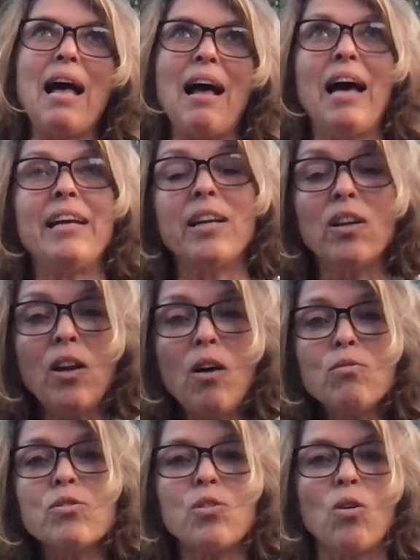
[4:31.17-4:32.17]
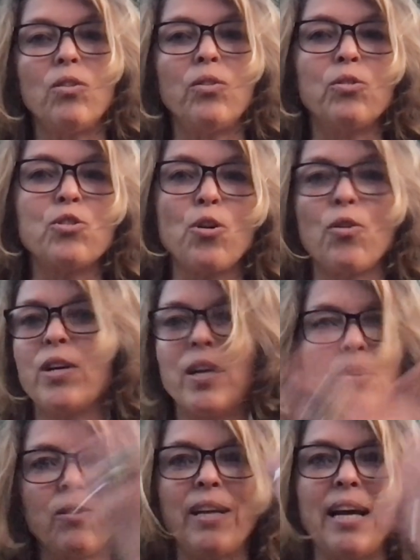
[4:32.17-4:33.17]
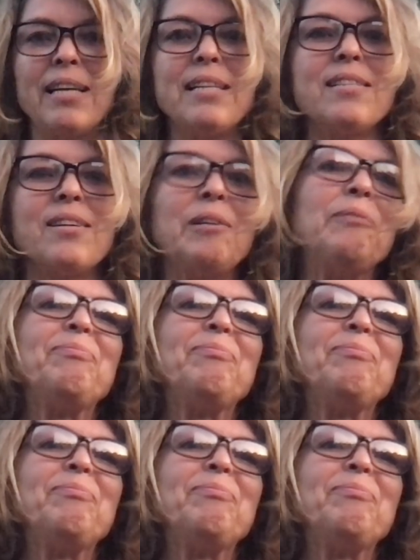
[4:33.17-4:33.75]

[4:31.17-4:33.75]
adding clothes on or turning on the heater.